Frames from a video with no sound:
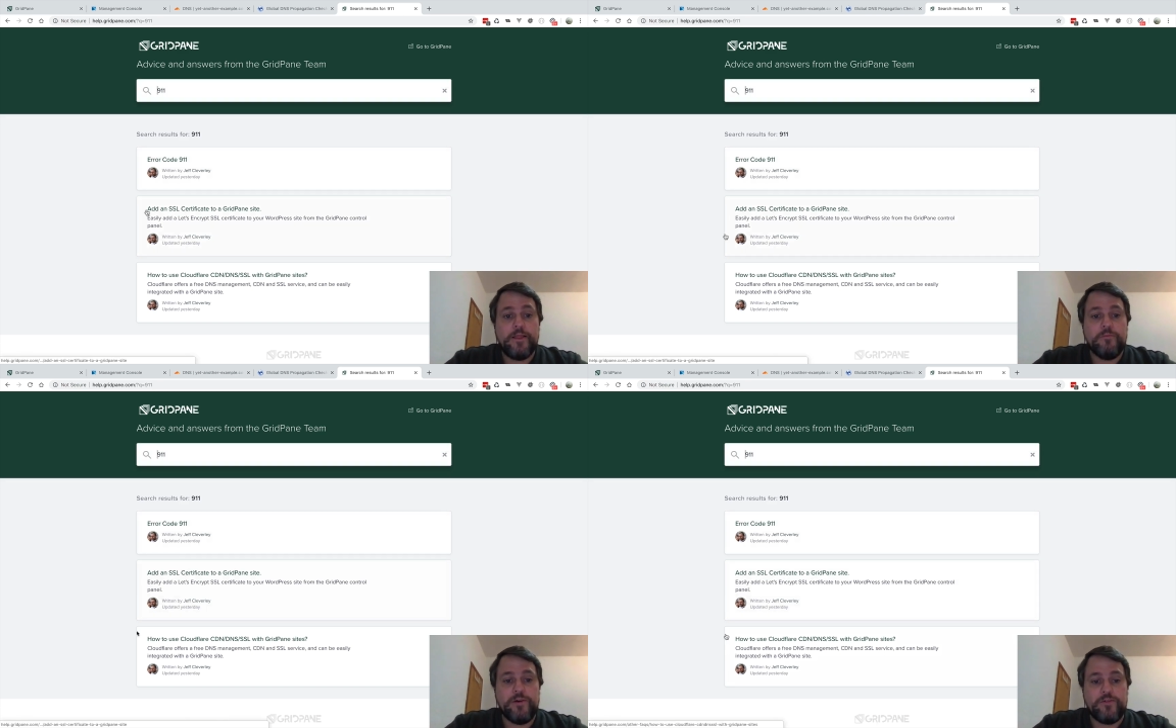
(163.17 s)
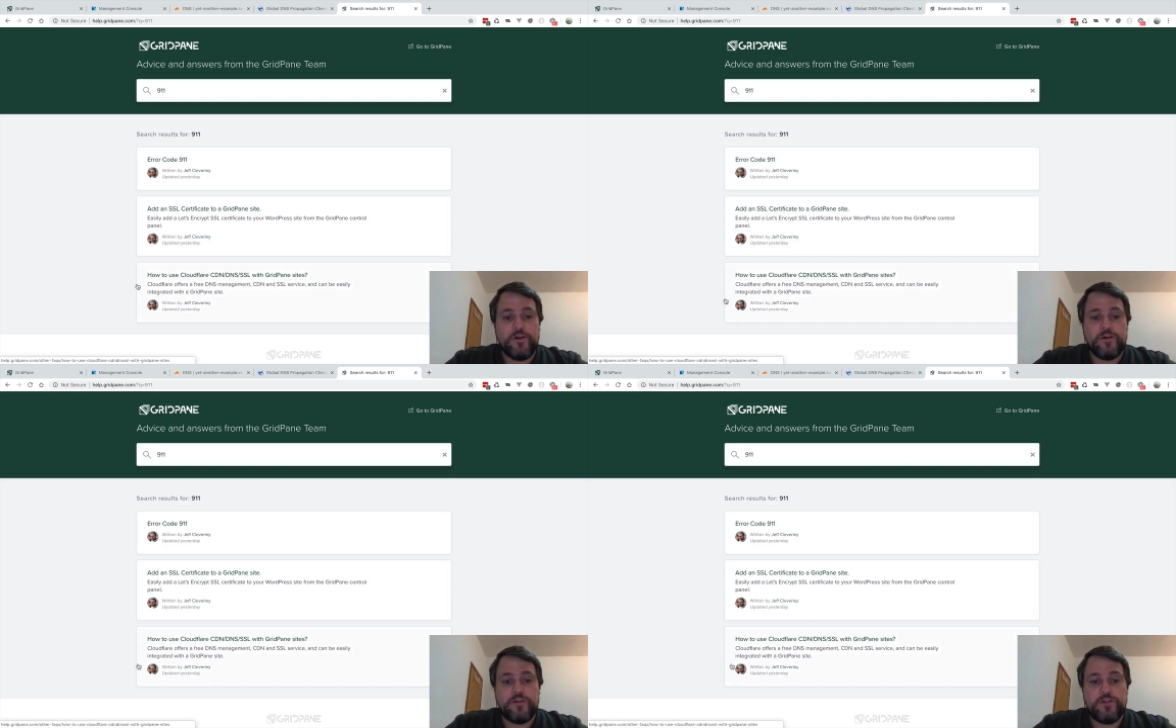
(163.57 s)
we've
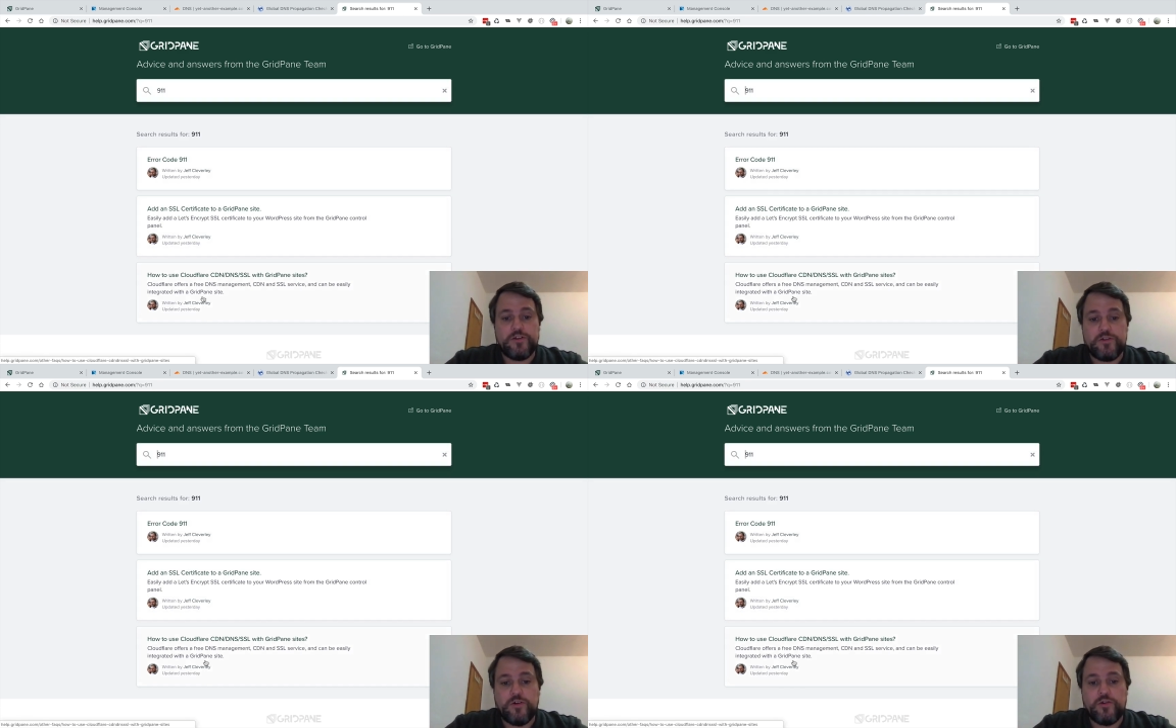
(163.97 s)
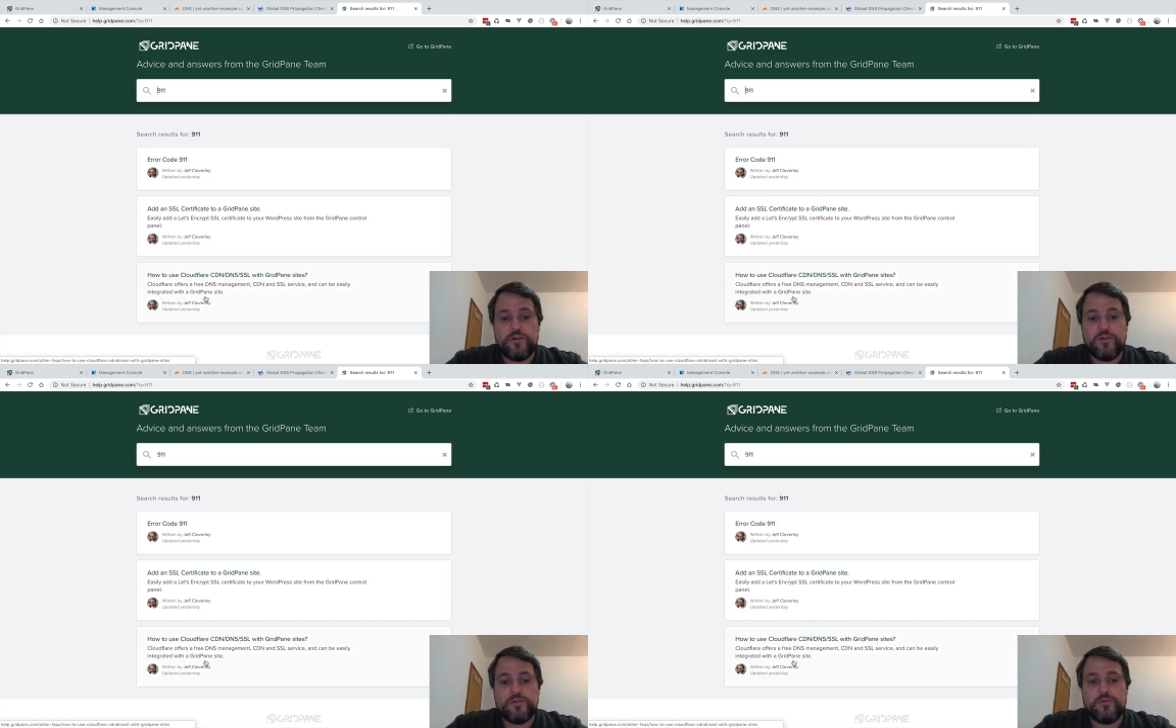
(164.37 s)
got the
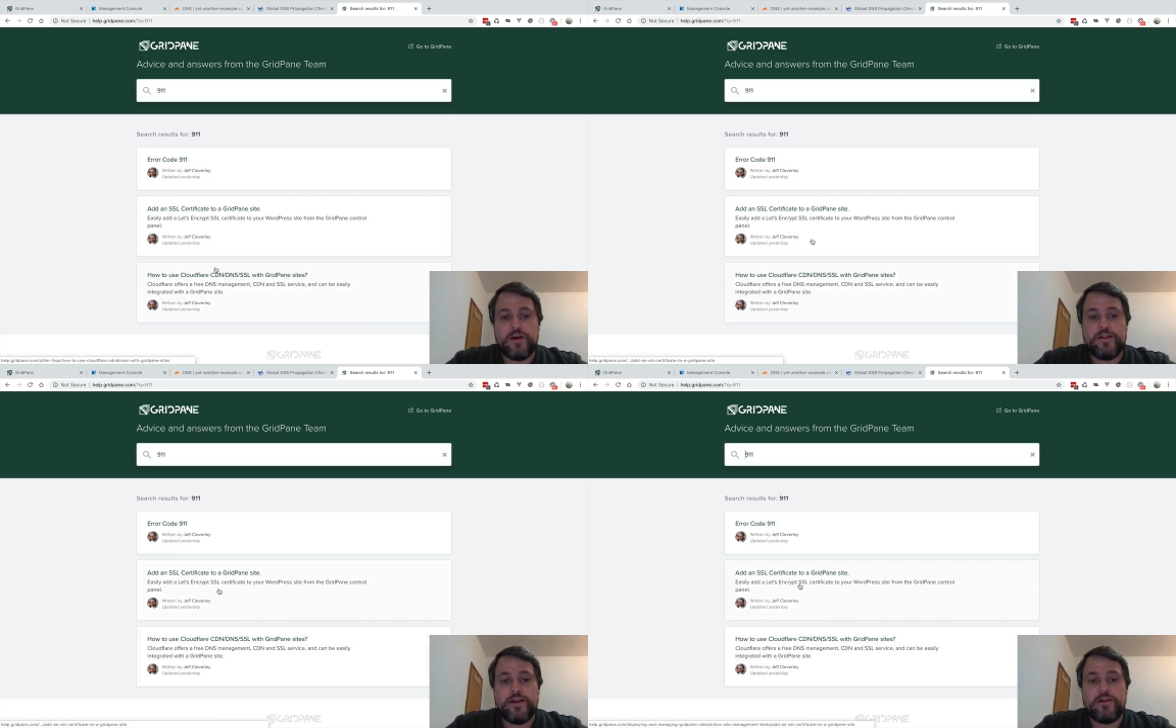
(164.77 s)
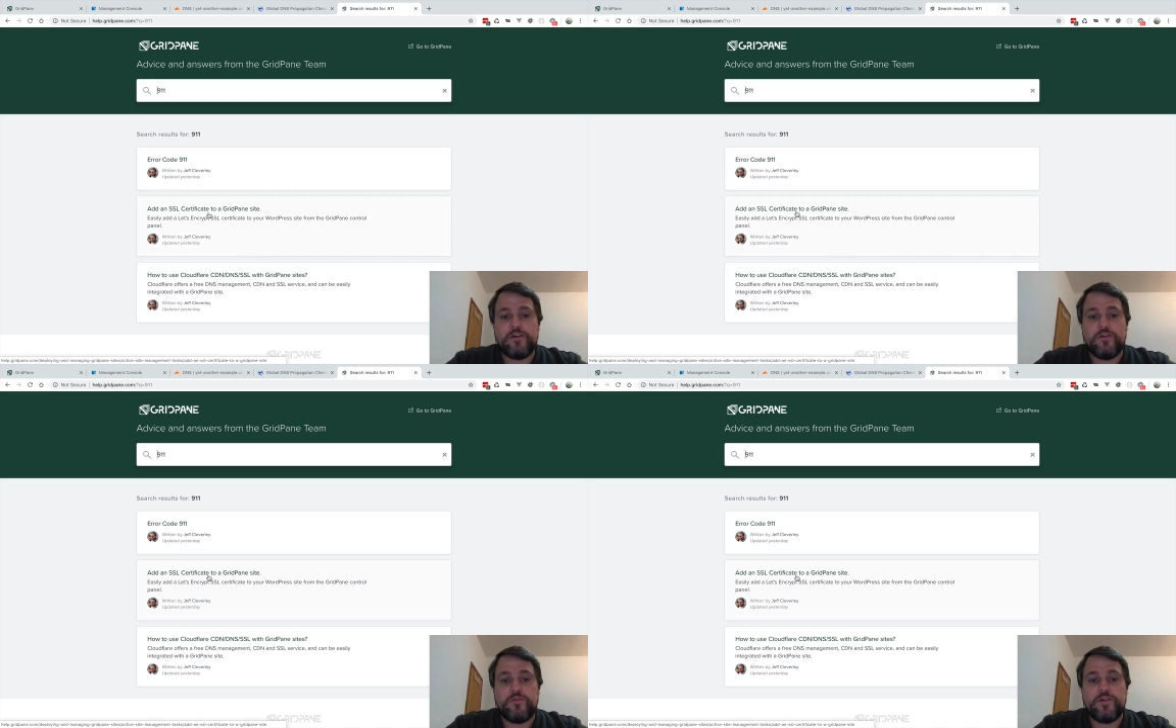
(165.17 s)
tutorials where the error
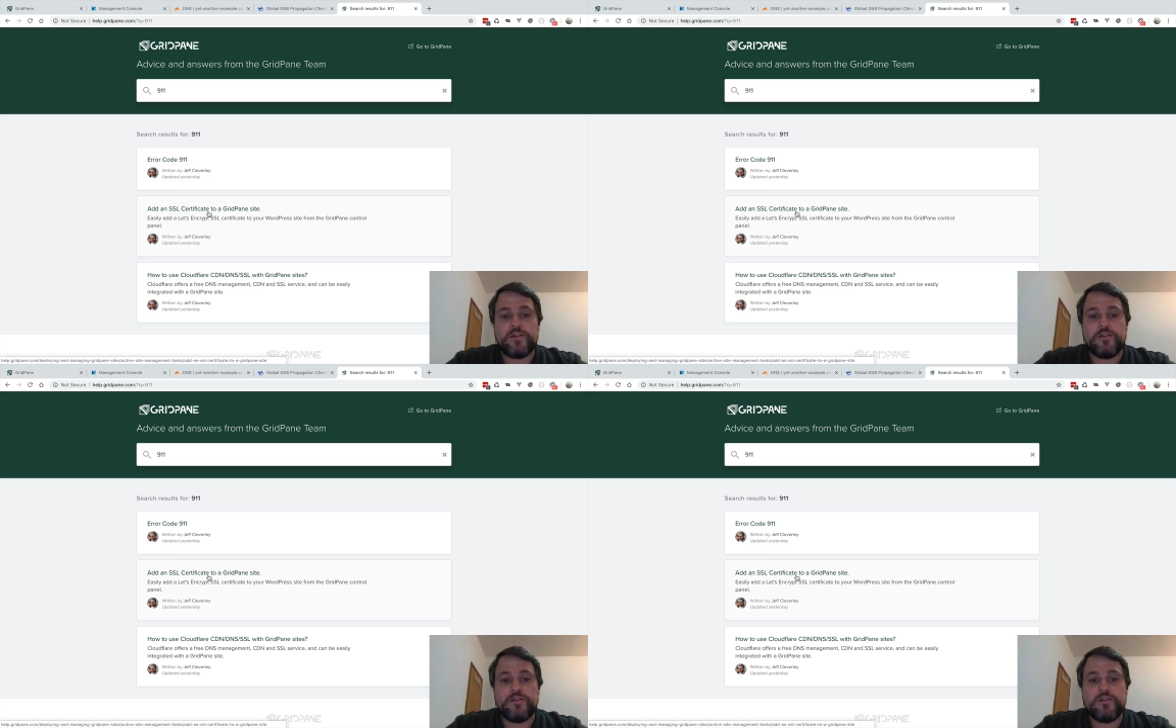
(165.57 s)
code fits.